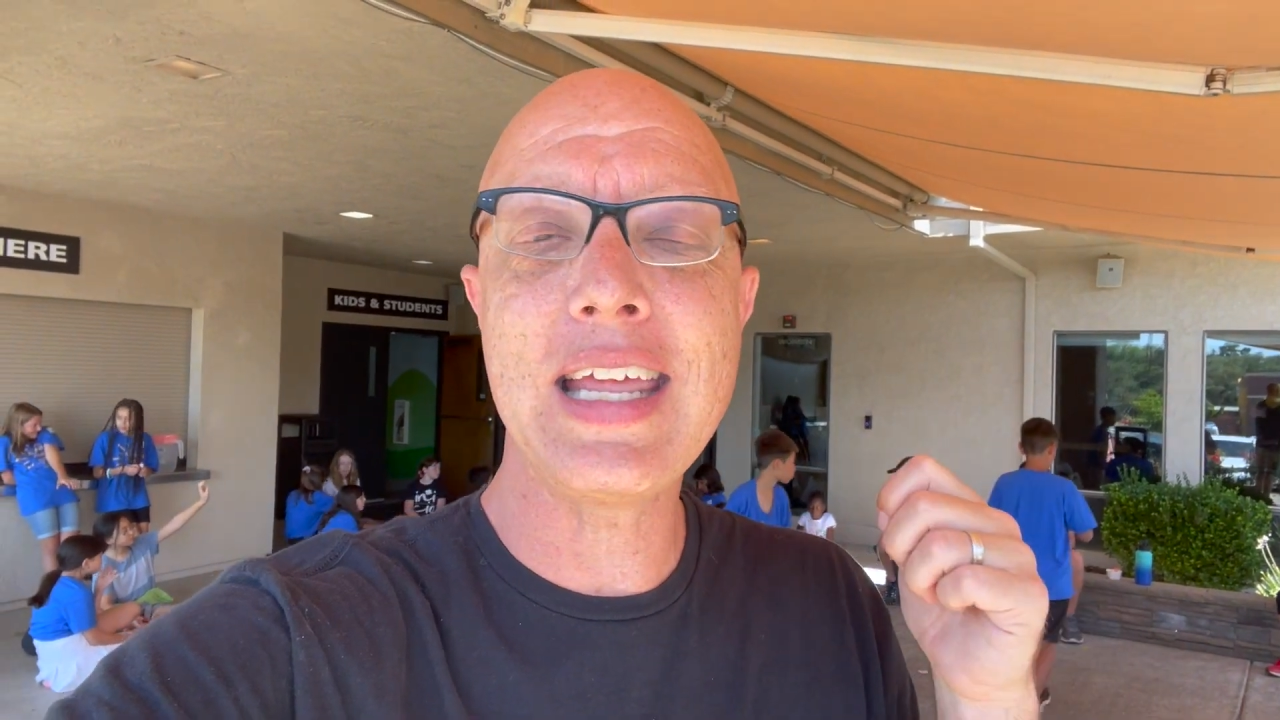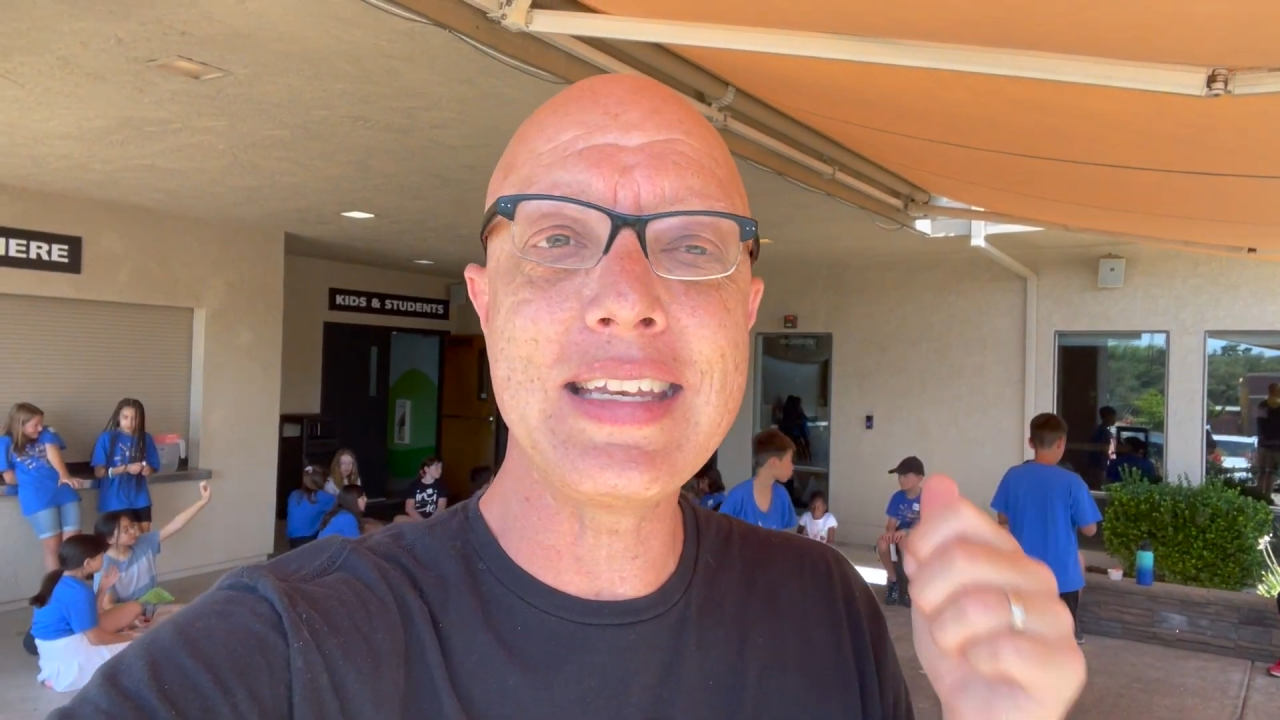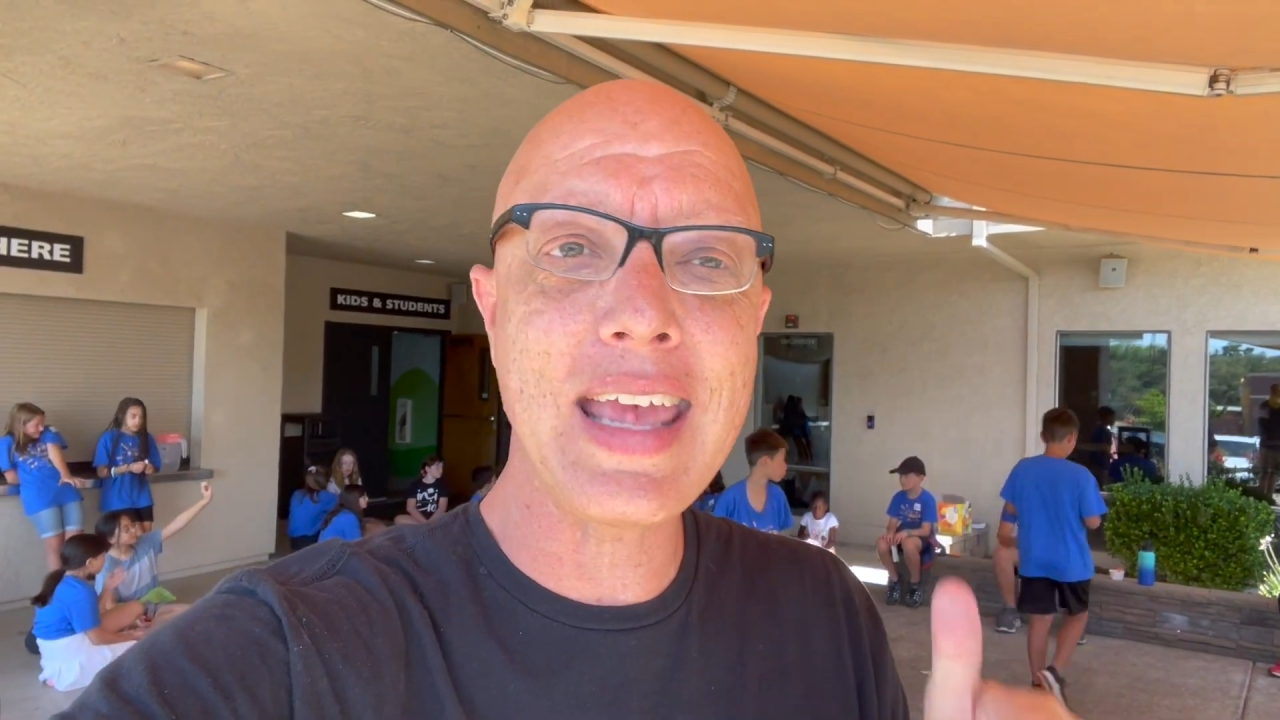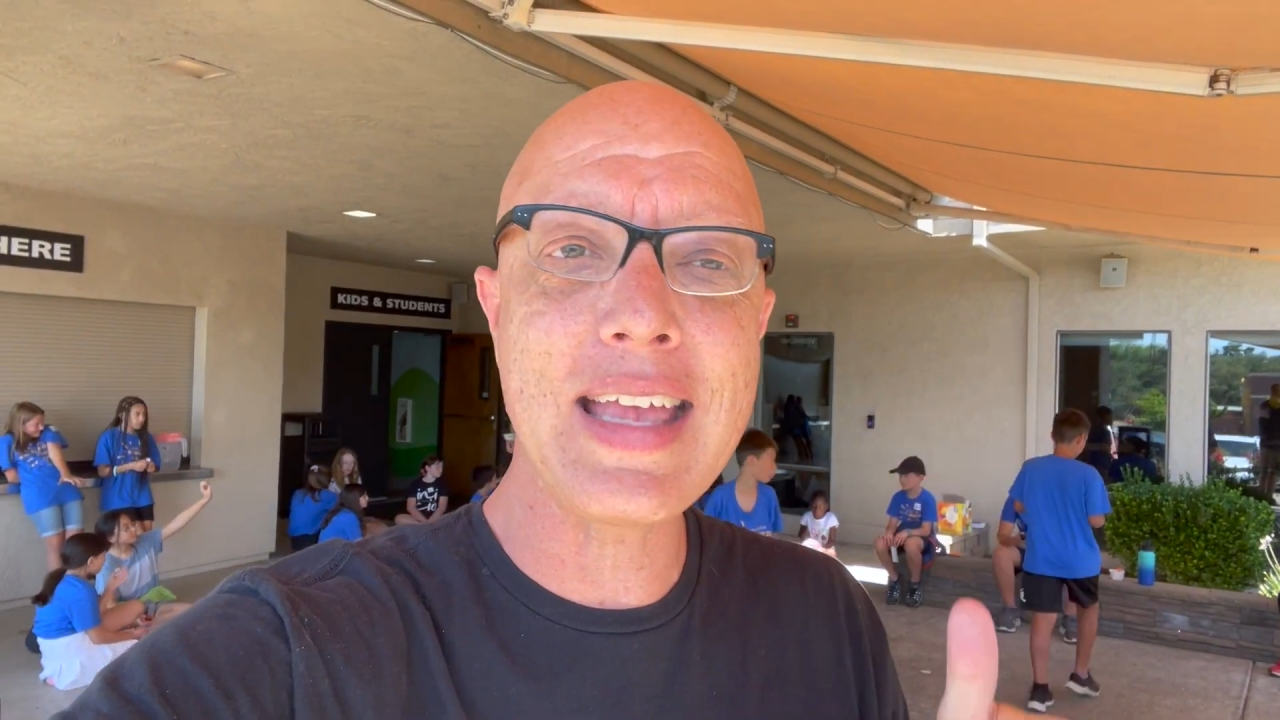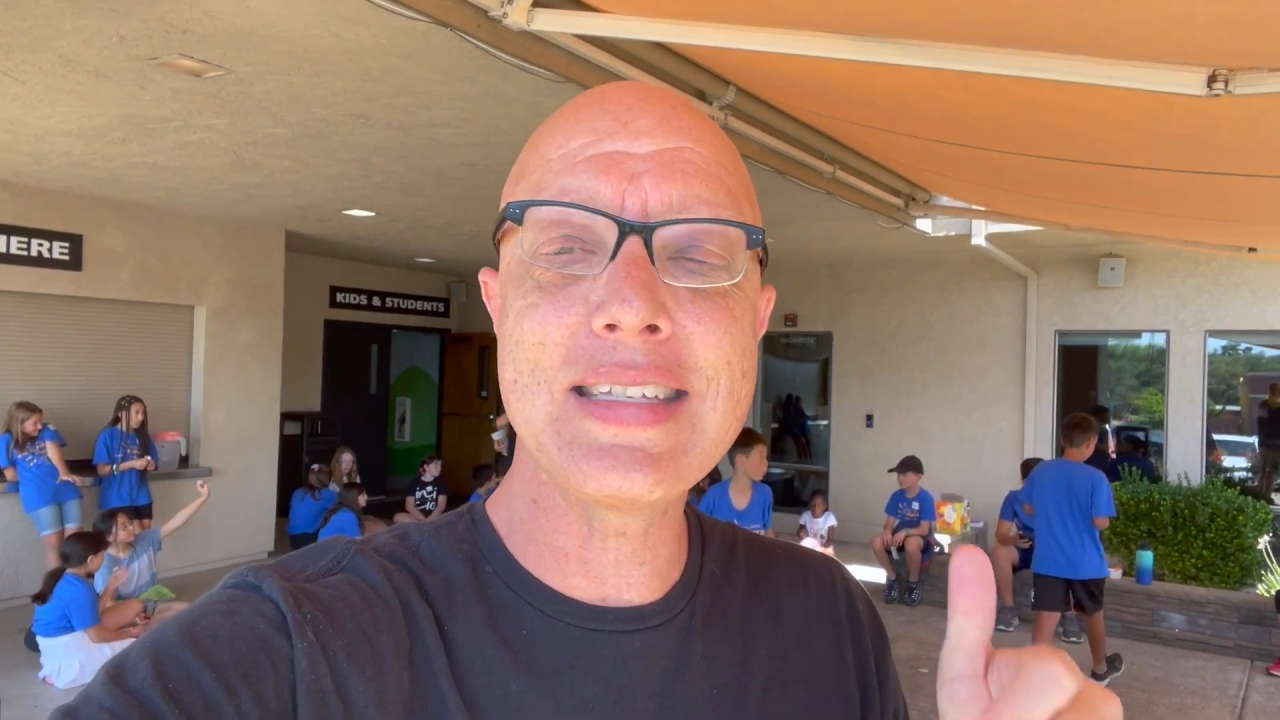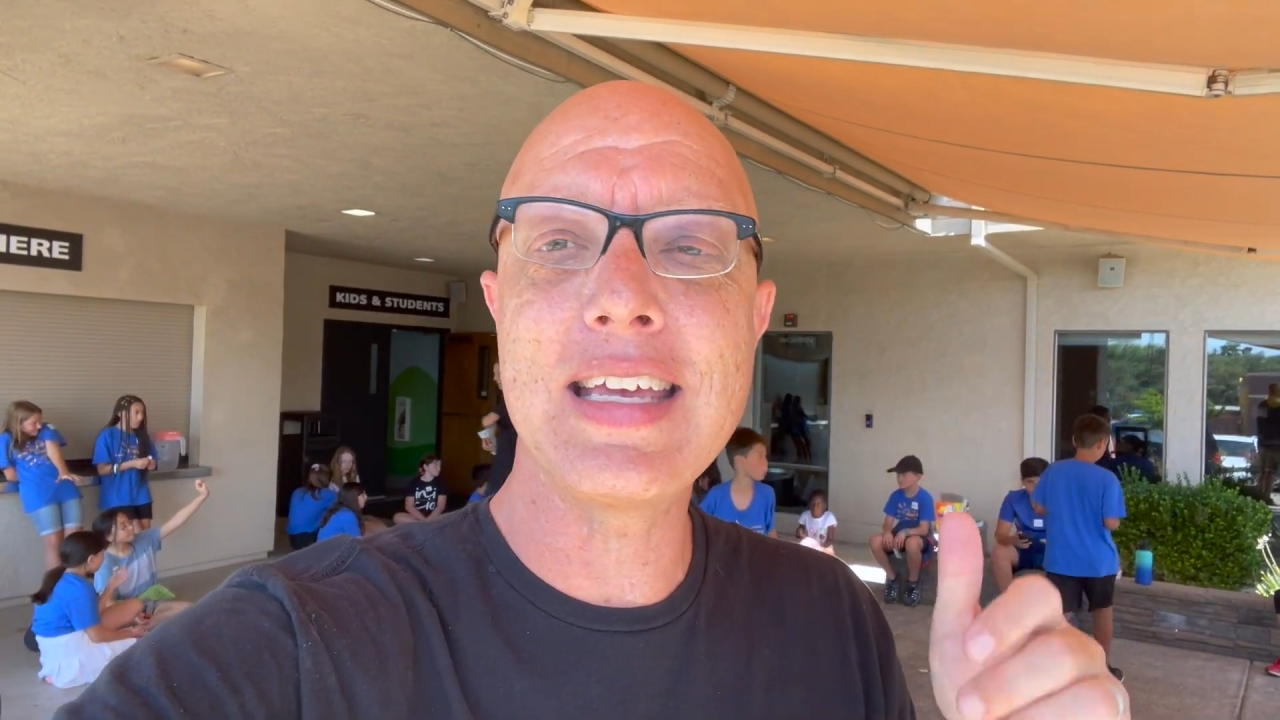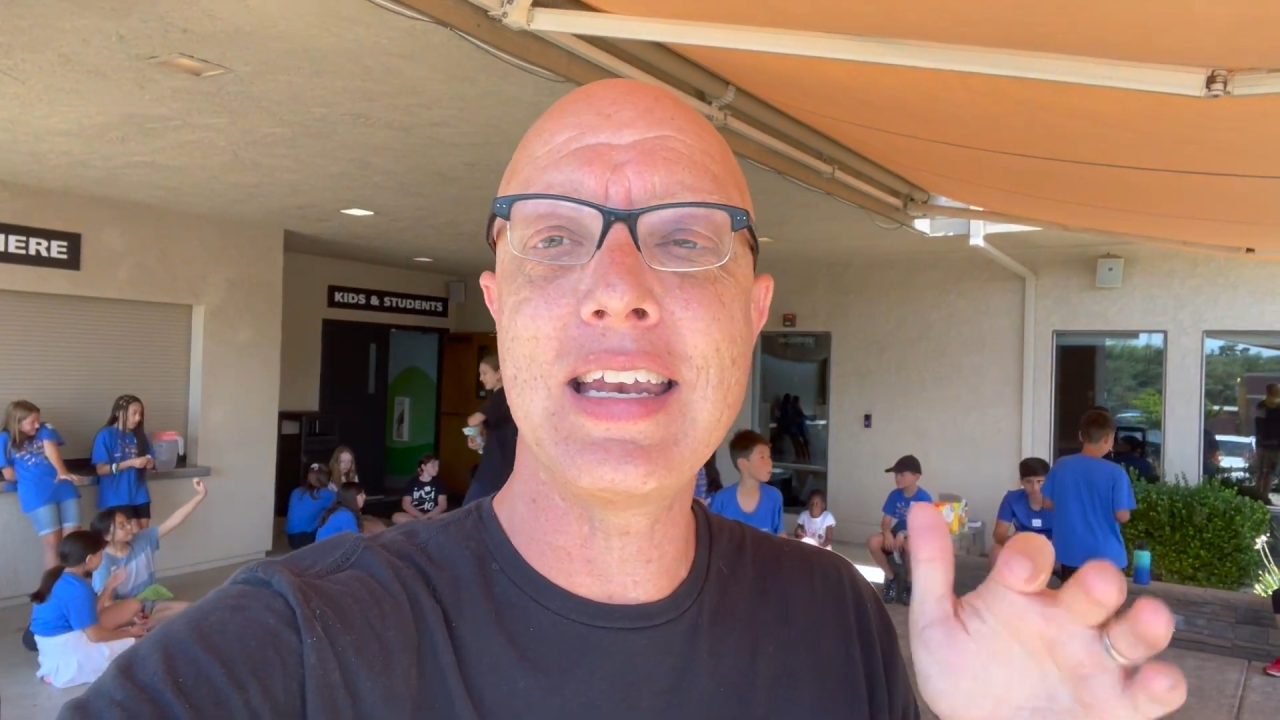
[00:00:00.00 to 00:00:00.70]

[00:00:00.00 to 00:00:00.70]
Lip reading: and dancing